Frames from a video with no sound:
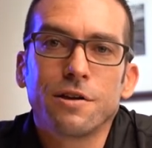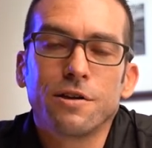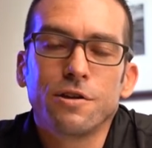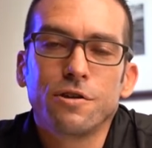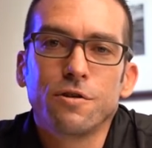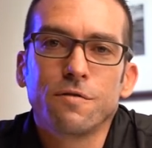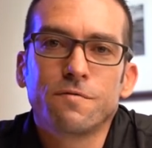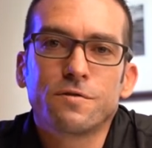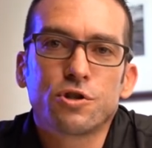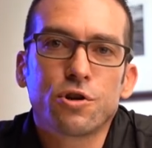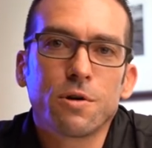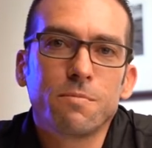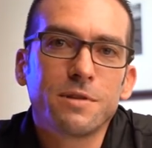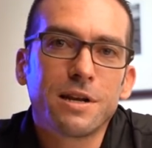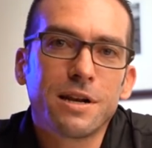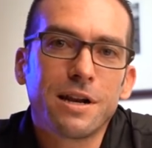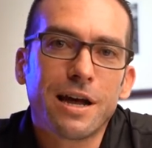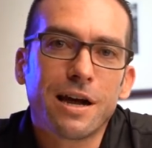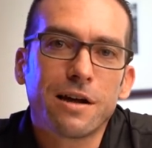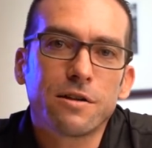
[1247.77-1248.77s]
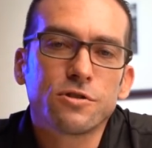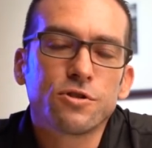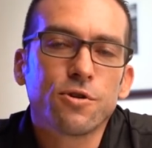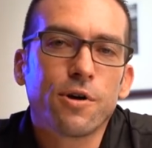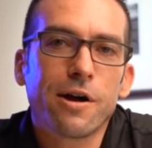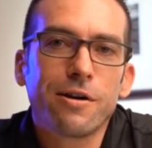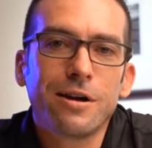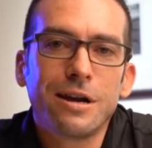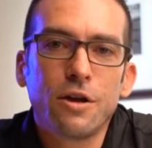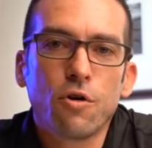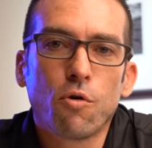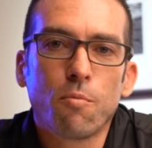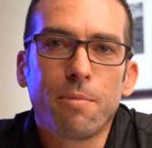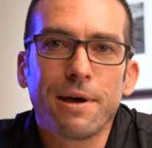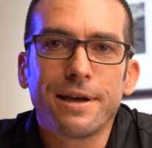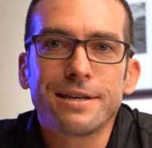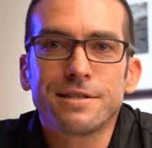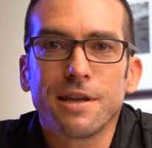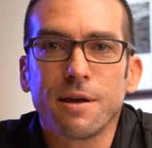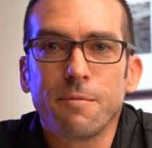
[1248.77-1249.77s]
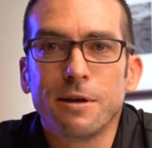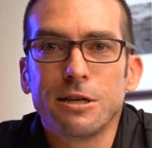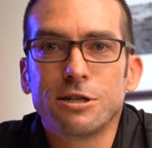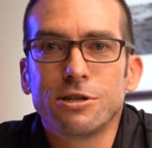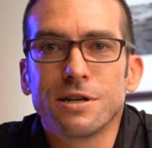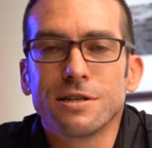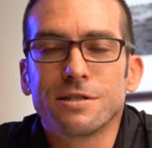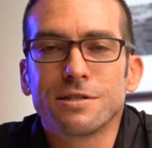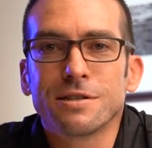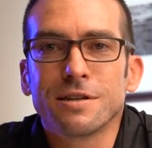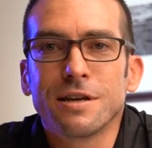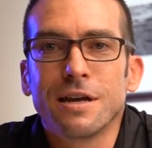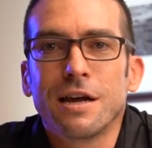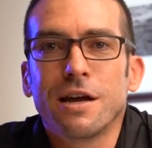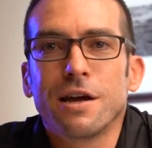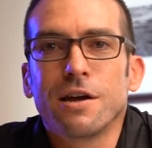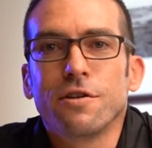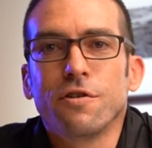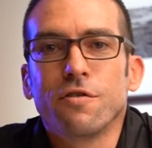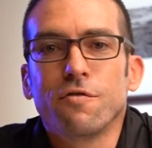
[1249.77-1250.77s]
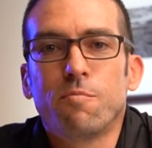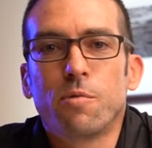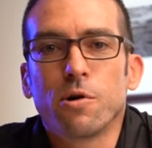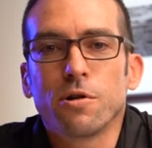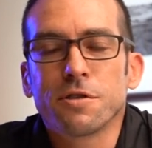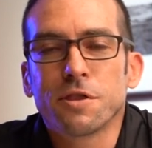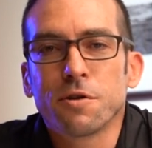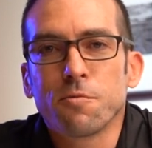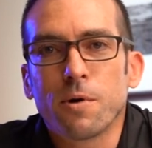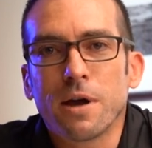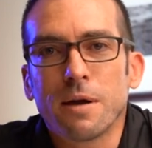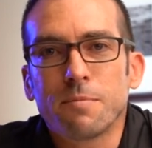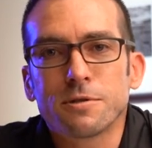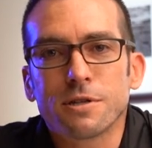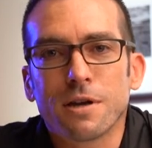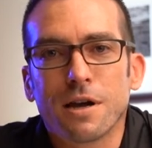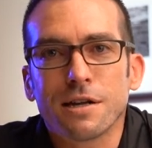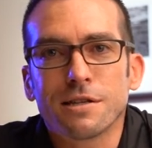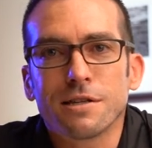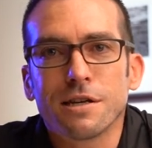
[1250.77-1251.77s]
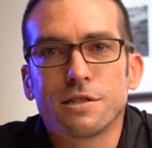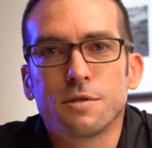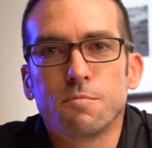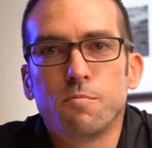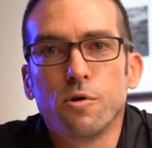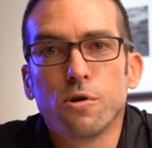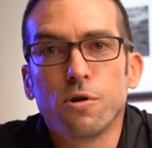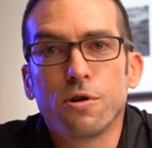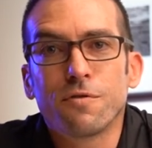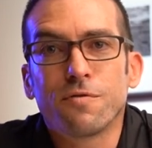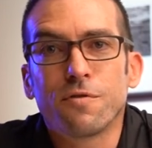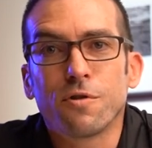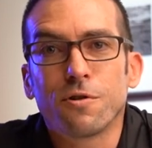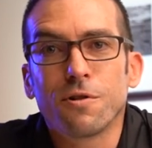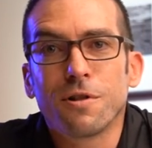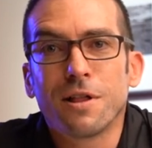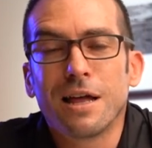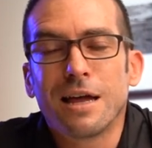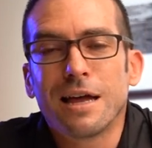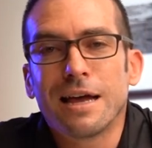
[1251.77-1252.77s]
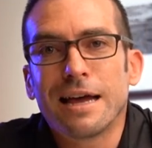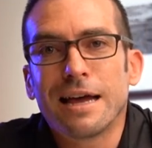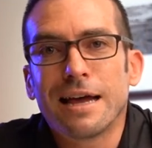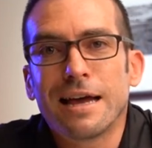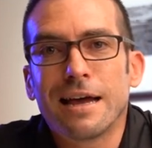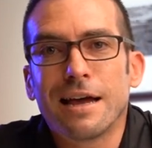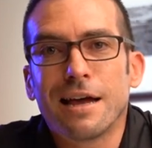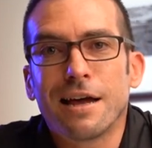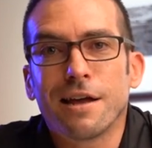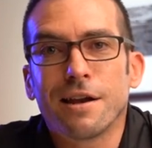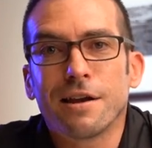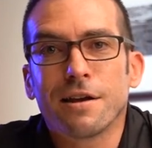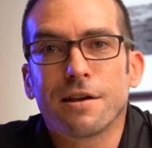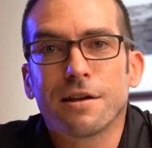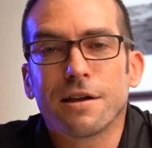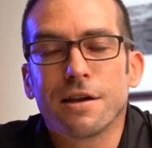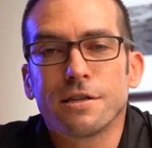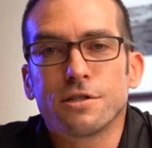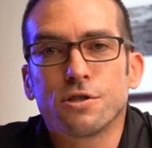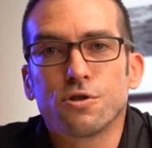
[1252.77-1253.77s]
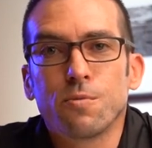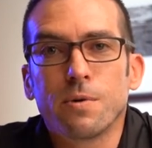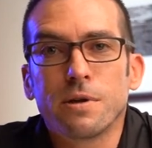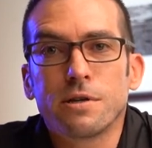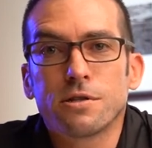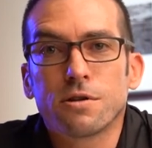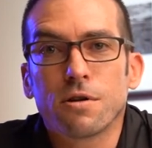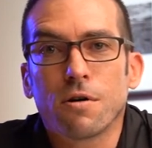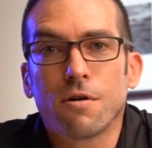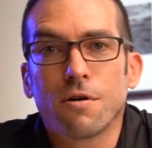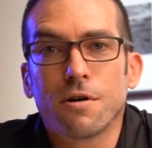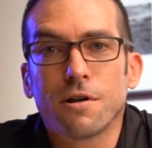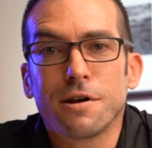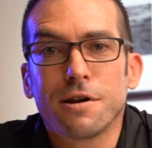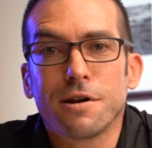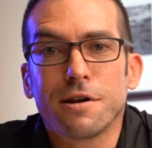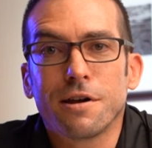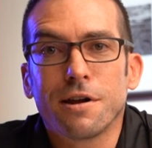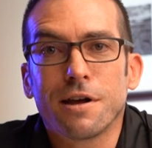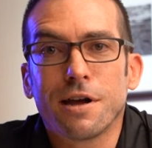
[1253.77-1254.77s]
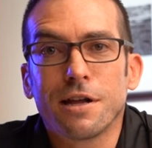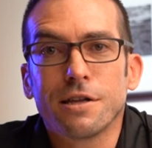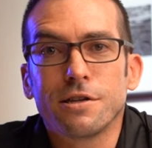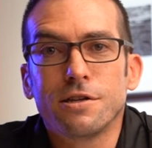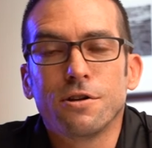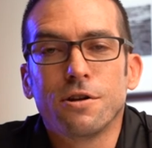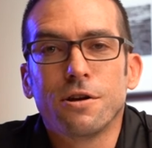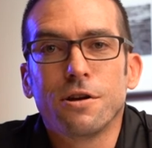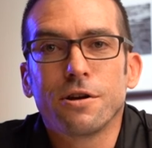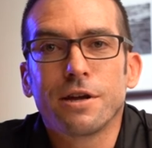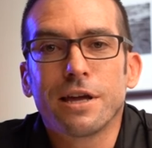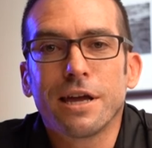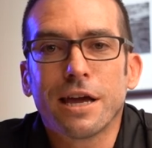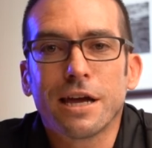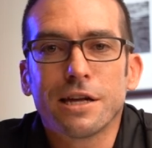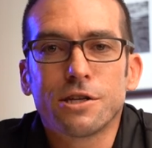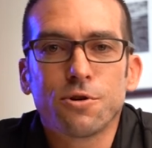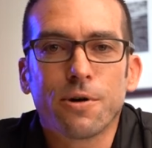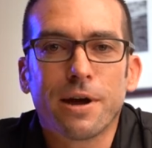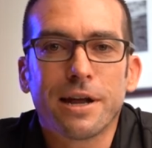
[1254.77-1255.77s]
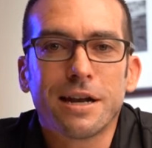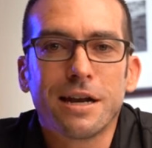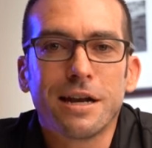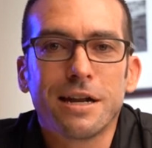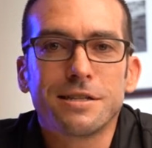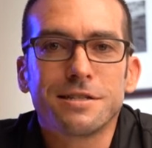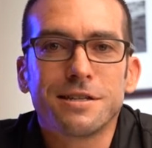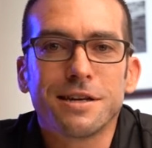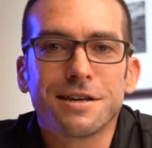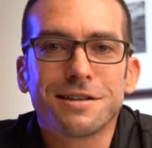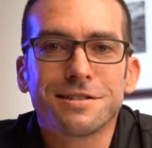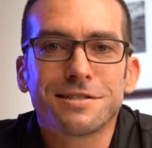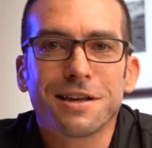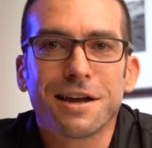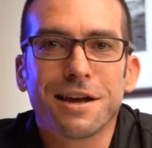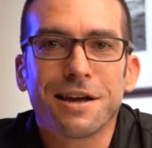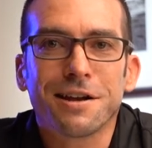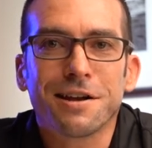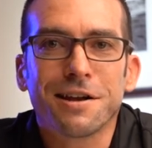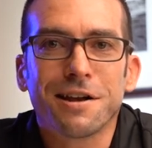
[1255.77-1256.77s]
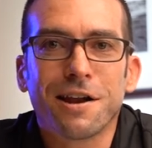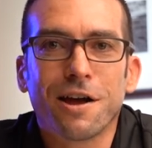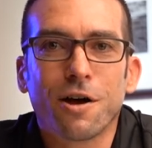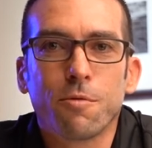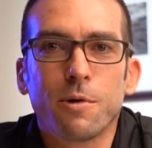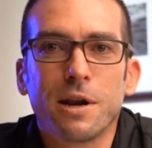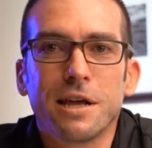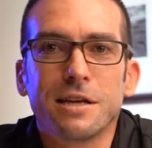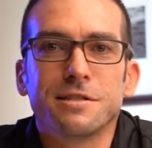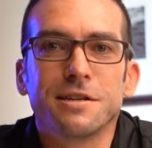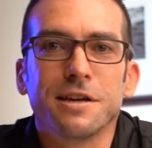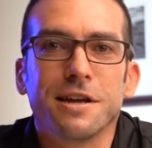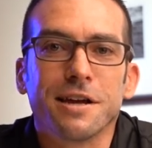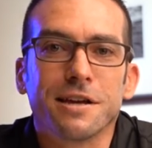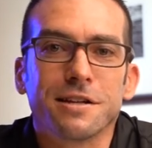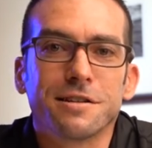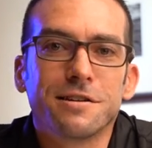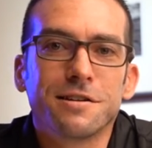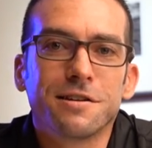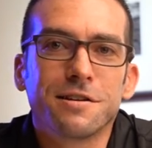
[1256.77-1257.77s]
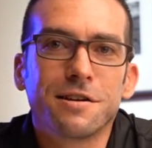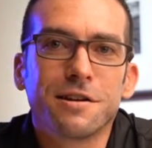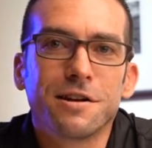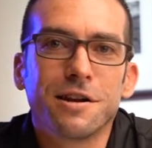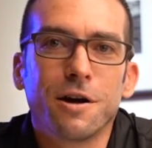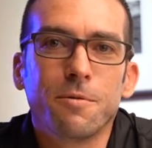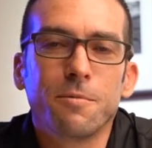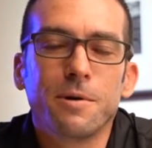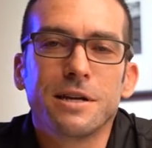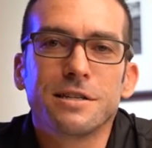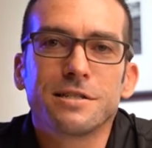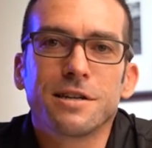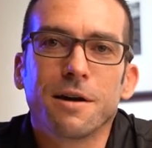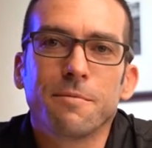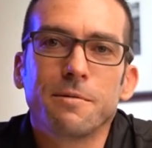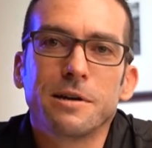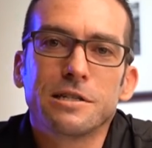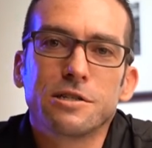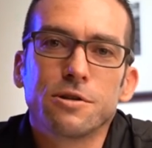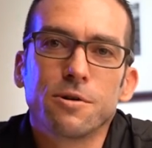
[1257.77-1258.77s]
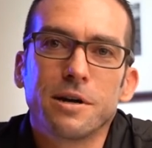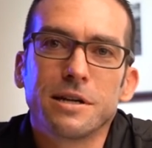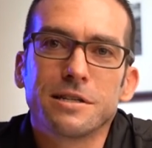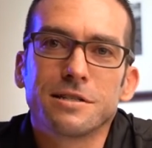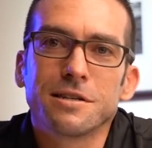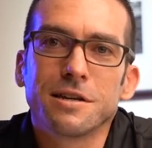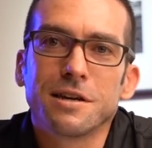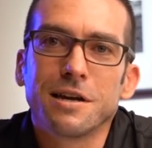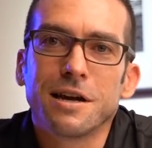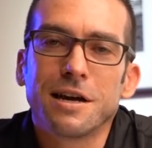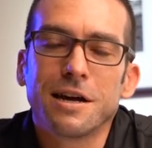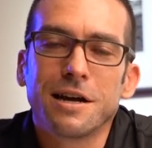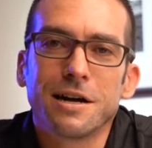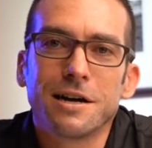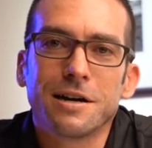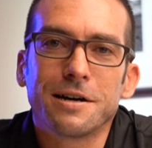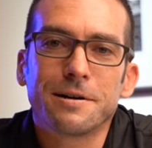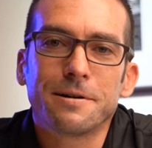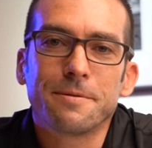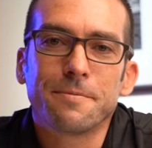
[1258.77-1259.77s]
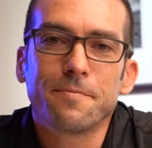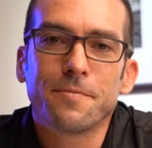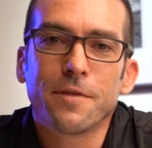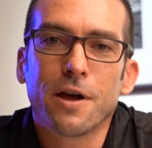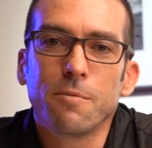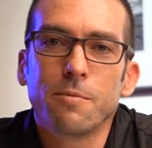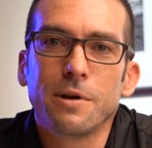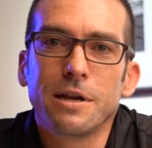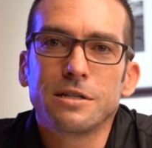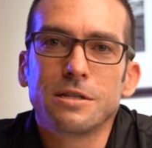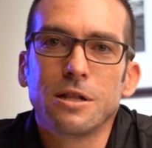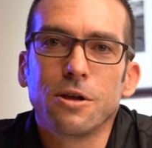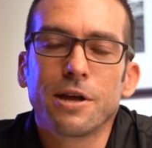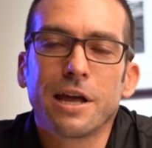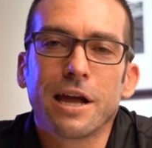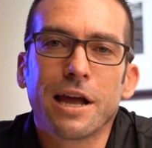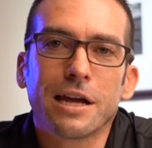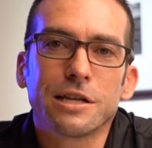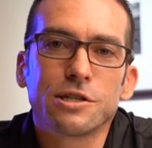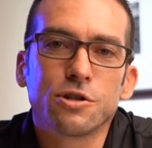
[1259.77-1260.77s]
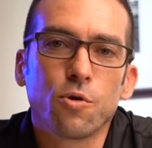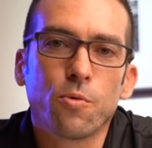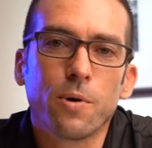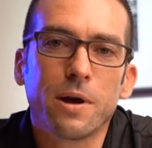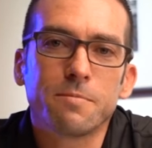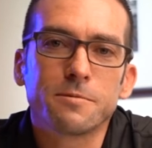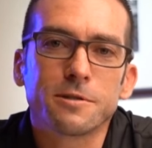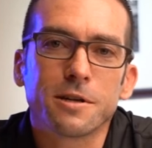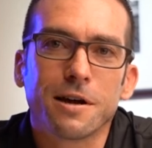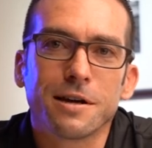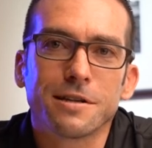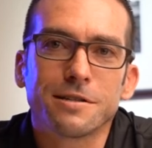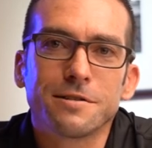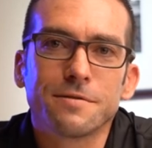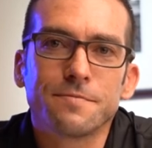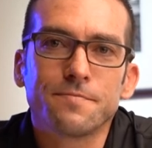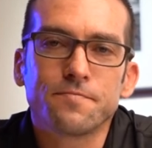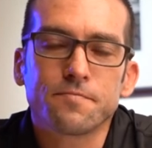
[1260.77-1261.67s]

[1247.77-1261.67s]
you've trimmed it down to only your best images, you've built the website, it's beautiful, and it's switched on and you're looking at your analytics and nobody's seeing it. Nobody's coming to it, nobody's looking at your website.